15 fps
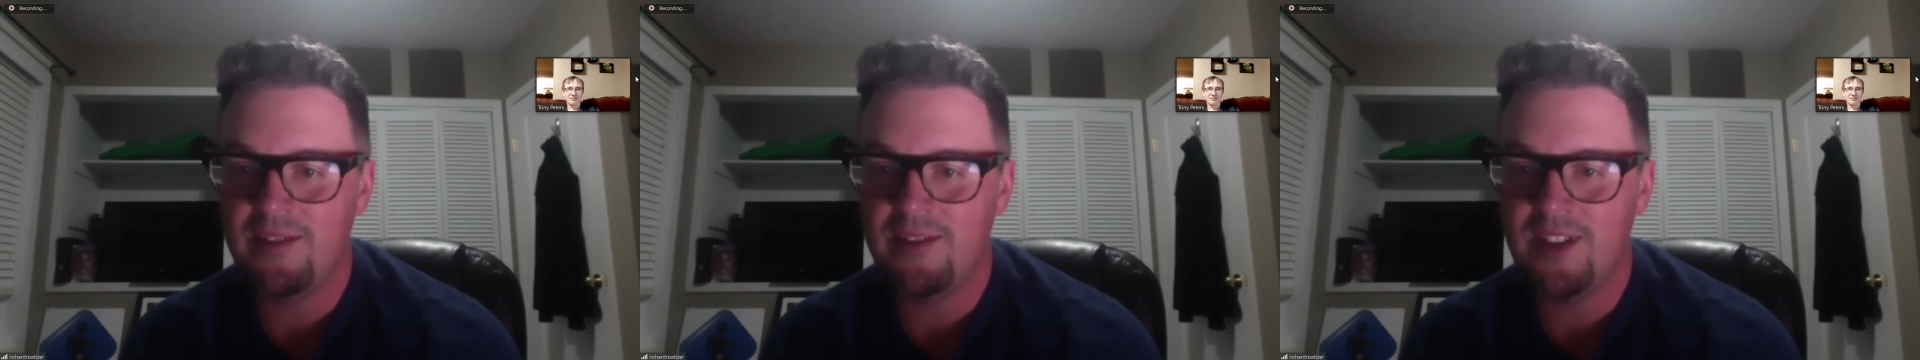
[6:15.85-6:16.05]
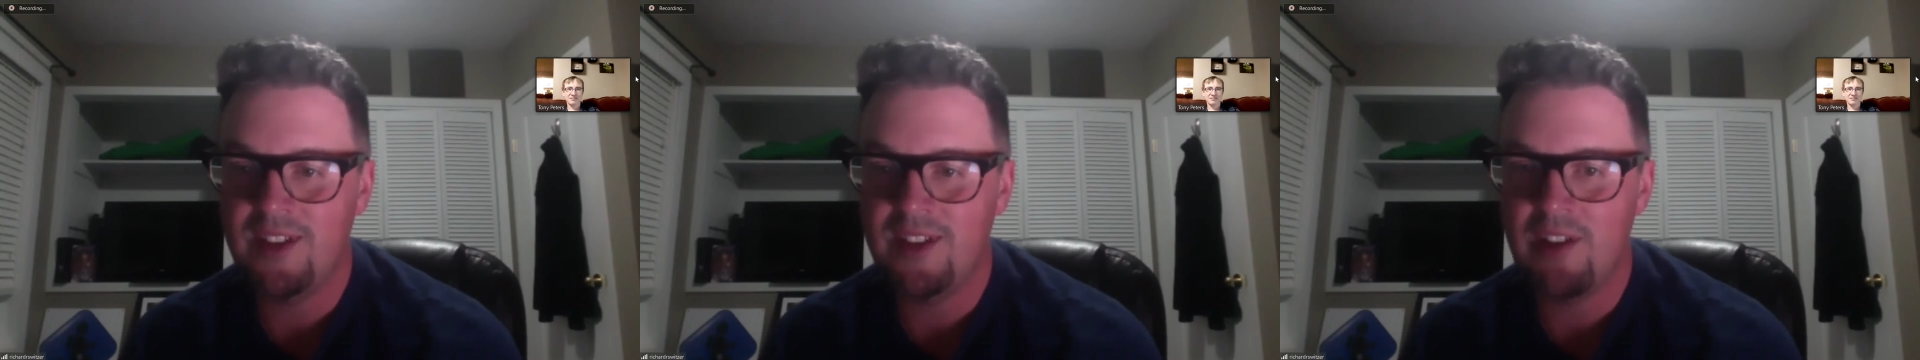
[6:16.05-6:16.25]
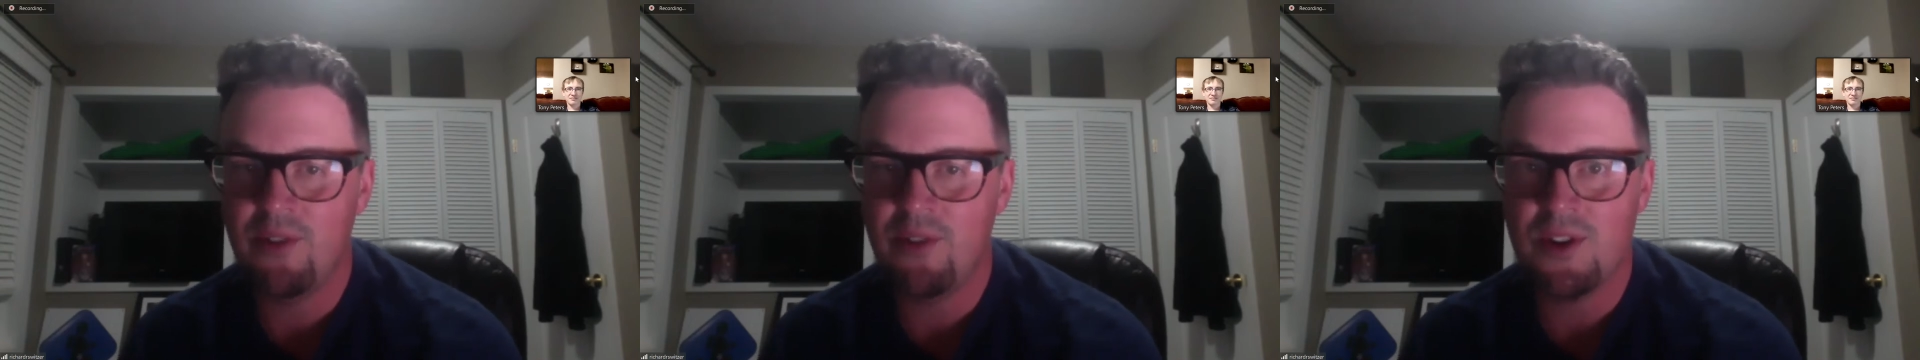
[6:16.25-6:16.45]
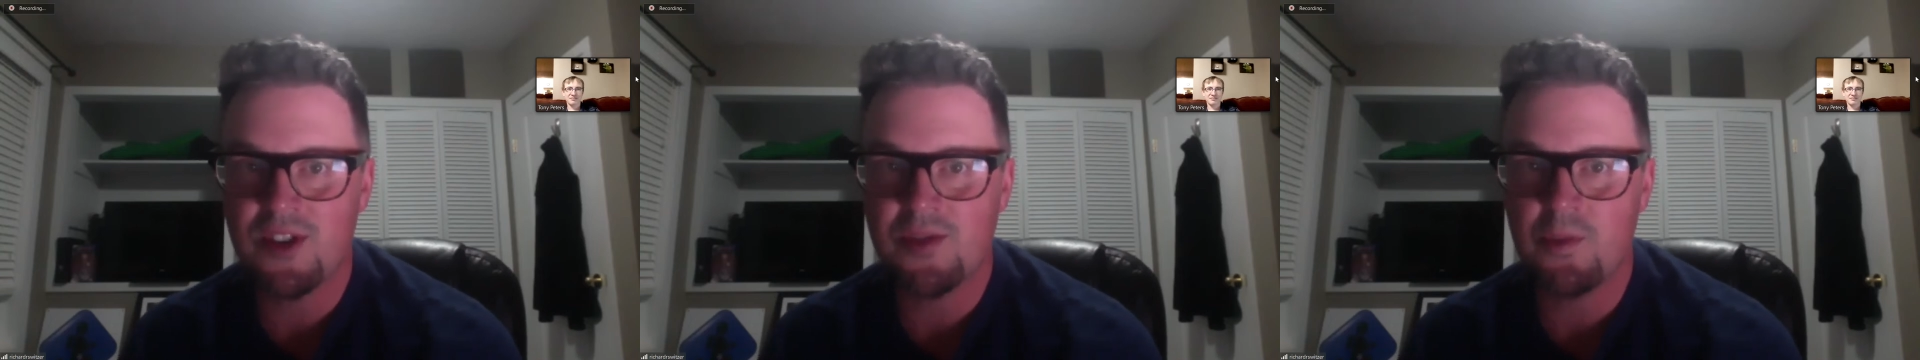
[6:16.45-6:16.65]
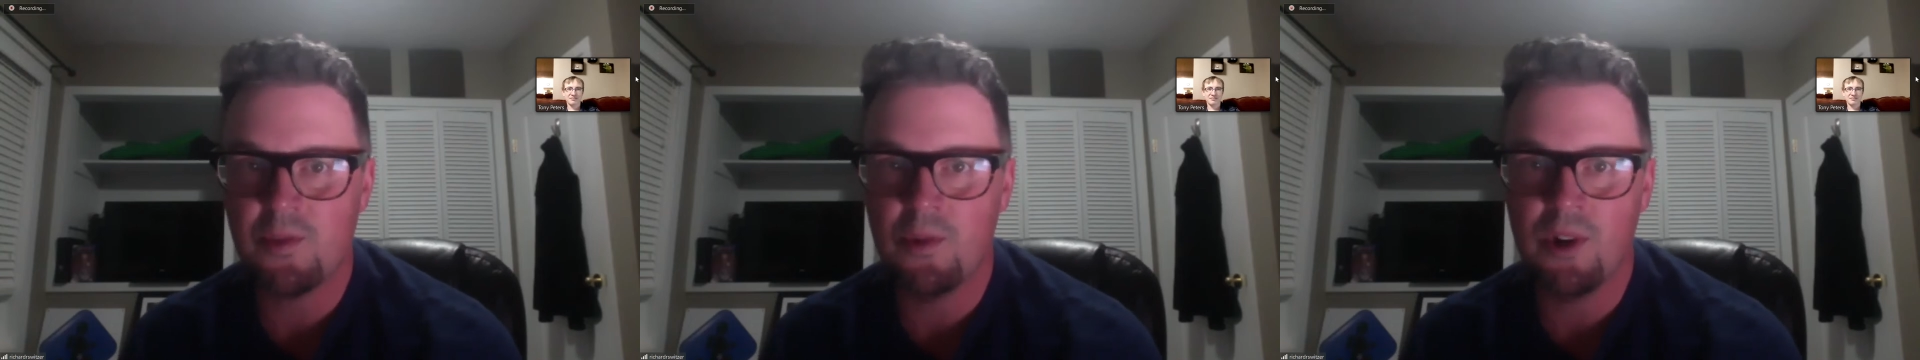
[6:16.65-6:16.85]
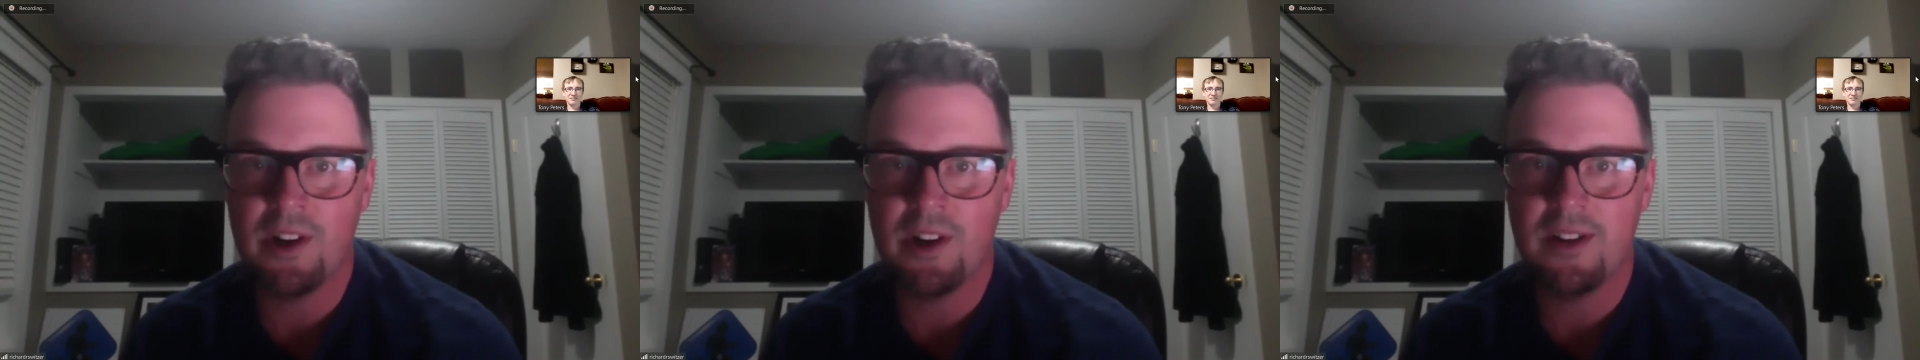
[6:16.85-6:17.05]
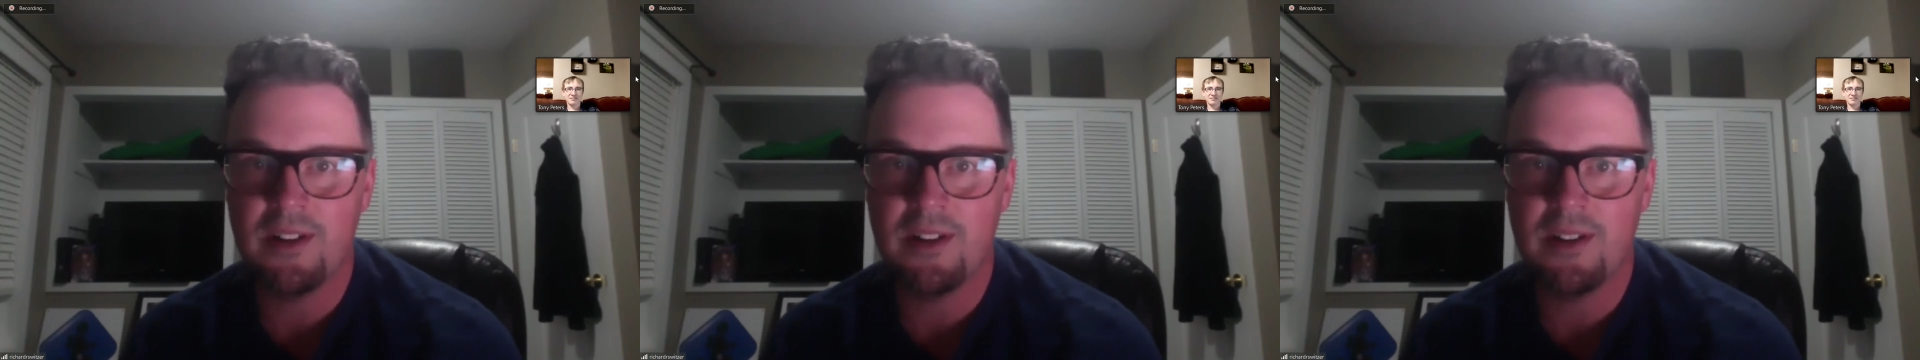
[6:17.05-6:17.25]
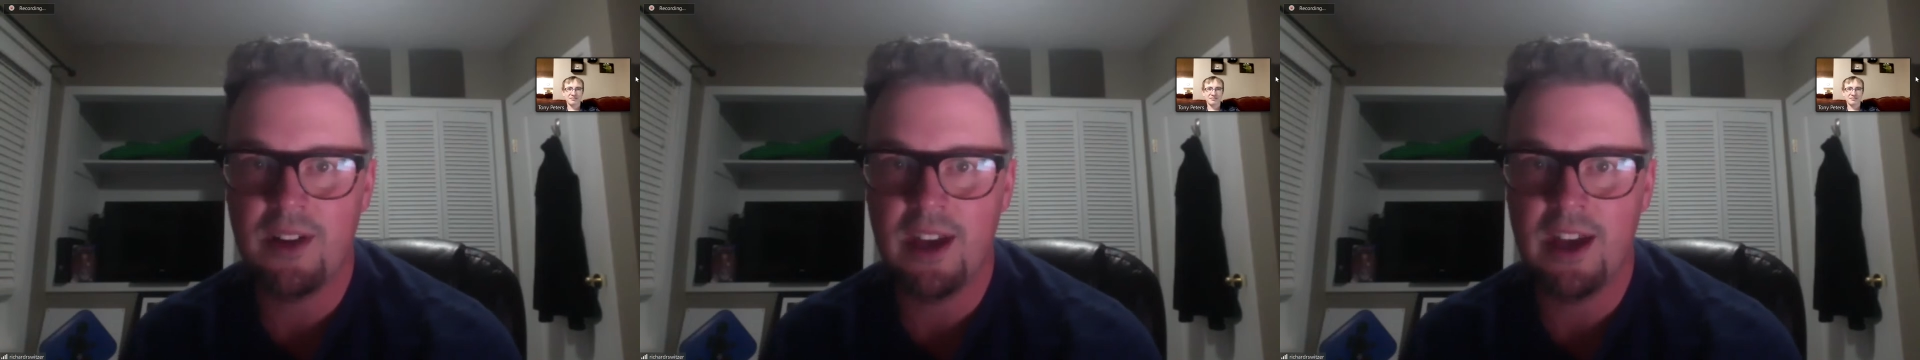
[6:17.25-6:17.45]
diverse work
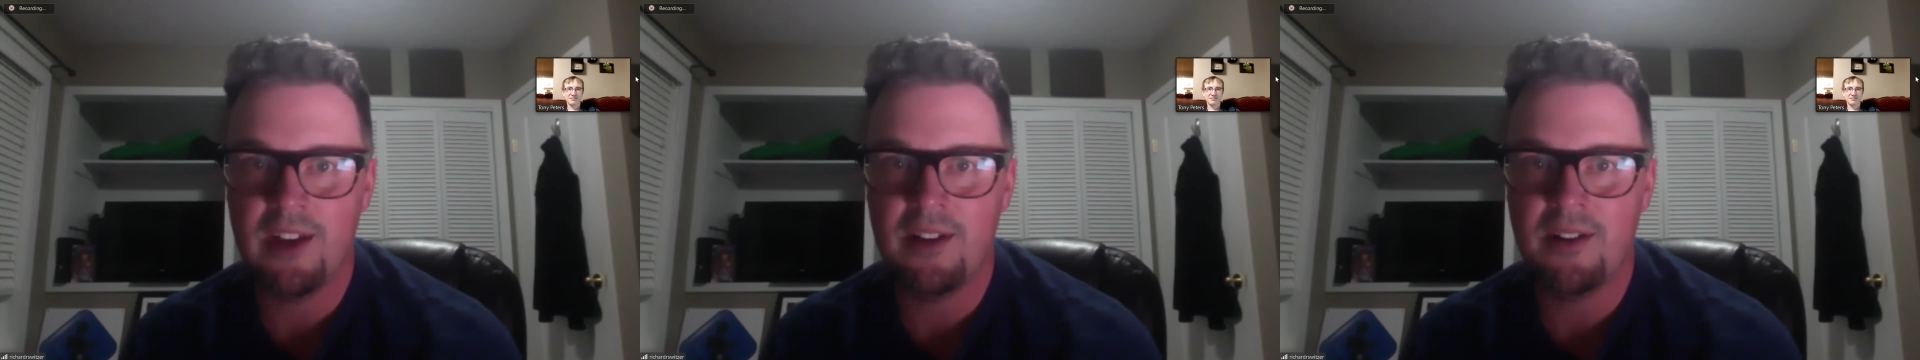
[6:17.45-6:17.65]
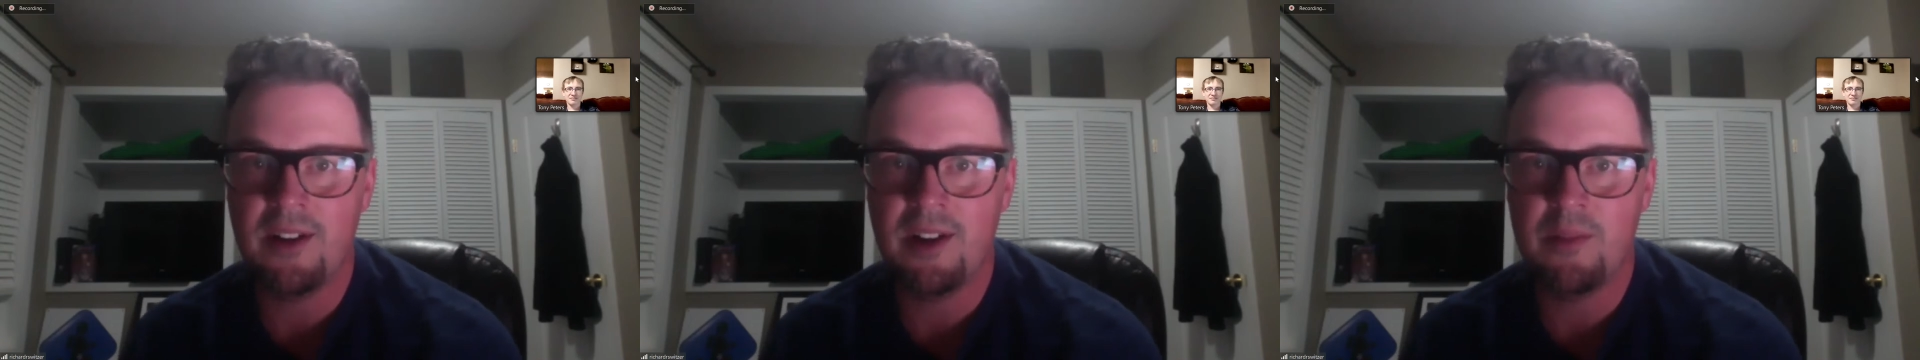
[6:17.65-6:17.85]
and,